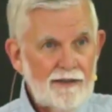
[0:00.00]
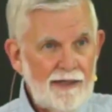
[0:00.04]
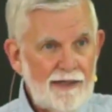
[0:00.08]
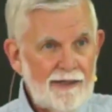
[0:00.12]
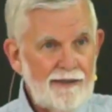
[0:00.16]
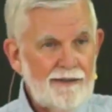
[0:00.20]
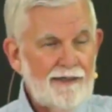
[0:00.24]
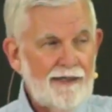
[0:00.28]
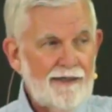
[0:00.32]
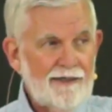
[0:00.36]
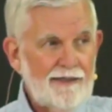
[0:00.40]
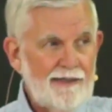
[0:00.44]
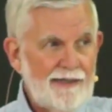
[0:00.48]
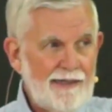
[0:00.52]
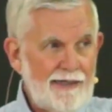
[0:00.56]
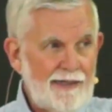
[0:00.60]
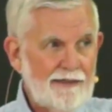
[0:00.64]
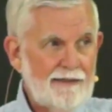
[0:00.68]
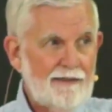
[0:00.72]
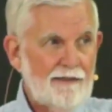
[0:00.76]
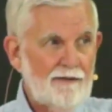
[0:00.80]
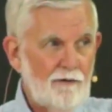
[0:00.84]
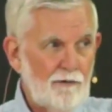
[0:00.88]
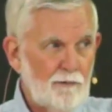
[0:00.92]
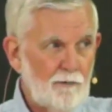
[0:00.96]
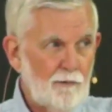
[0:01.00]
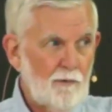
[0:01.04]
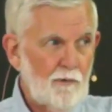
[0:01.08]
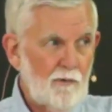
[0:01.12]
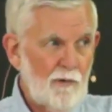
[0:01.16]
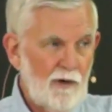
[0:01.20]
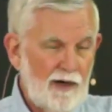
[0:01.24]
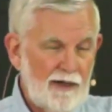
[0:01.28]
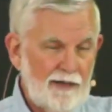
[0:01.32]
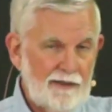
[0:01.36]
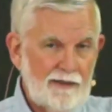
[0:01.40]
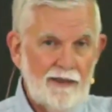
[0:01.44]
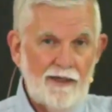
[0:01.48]
They, they can't go
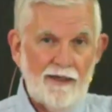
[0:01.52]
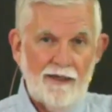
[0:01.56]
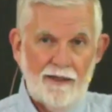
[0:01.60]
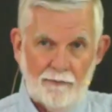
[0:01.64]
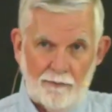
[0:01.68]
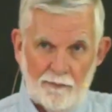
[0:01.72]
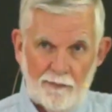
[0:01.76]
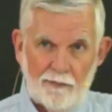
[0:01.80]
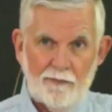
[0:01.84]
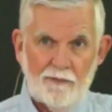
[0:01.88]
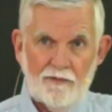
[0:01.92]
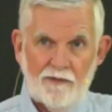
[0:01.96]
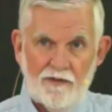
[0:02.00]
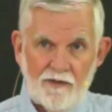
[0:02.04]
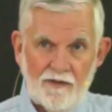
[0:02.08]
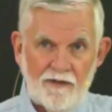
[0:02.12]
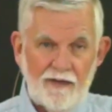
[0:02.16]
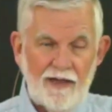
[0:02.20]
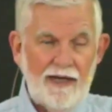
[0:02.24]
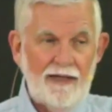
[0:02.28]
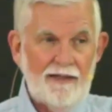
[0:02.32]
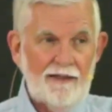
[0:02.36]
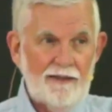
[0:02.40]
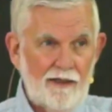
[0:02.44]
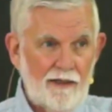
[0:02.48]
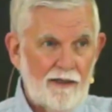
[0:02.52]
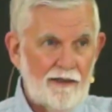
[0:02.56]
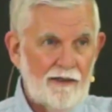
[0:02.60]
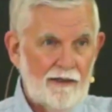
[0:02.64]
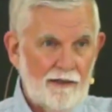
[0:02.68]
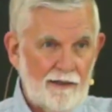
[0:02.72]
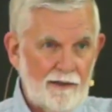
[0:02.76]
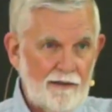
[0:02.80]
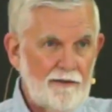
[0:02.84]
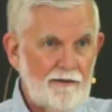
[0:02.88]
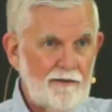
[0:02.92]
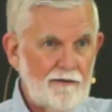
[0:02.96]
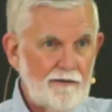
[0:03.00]
right up to that
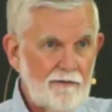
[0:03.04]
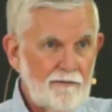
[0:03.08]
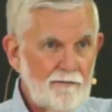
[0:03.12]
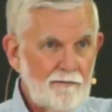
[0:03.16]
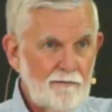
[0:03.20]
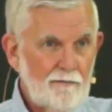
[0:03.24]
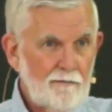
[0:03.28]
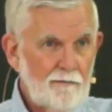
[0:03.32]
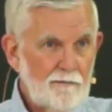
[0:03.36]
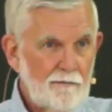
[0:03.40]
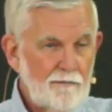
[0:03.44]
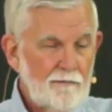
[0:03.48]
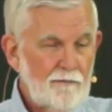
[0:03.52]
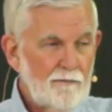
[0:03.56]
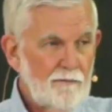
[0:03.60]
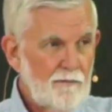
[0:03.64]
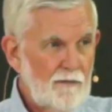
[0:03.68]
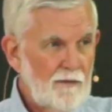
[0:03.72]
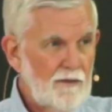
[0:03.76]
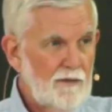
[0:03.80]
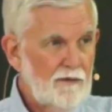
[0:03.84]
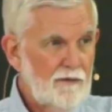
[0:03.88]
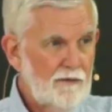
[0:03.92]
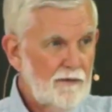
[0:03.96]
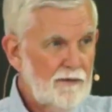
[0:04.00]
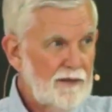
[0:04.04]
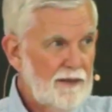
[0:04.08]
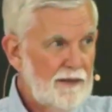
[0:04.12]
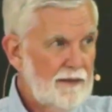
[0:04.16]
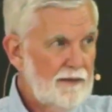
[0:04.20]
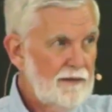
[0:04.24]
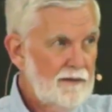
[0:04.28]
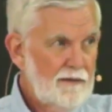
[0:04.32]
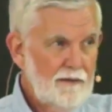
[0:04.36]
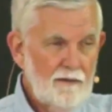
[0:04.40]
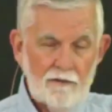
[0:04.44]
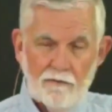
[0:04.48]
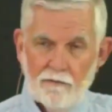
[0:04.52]
ark,
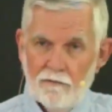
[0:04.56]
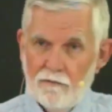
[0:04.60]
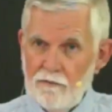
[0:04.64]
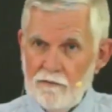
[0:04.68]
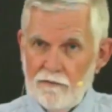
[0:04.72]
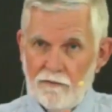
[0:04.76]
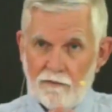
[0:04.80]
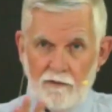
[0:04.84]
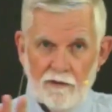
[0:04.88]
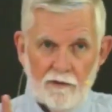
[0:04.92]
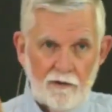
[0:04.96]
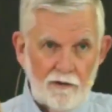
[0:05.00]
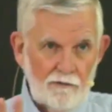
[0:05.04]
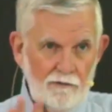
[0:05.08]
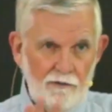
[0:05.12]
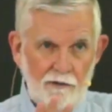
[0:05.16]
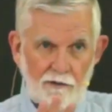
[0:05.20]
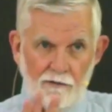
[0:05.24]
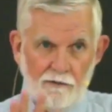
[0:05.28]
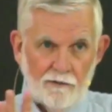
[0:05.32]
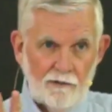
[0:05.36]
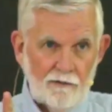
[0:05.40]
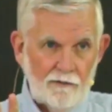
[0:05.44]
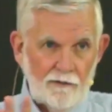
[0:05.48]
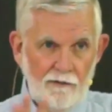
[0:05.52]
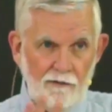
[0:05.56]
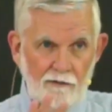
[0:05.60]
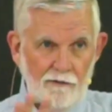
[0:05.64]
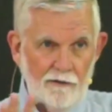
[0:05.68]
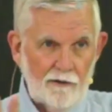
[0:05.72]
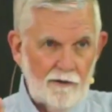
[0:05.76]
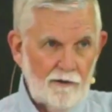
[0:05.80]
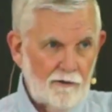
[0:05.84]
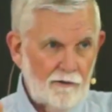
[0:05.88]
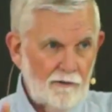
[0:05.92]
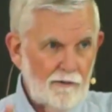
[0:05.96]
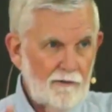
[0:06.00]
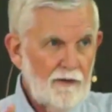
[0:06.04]
okay? No, no, no,
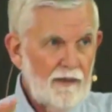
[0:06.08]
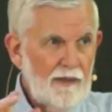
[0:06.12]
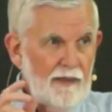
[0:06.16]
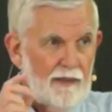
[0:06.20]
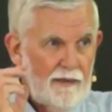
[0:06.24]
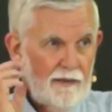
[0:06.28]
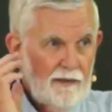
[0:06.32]
no, no.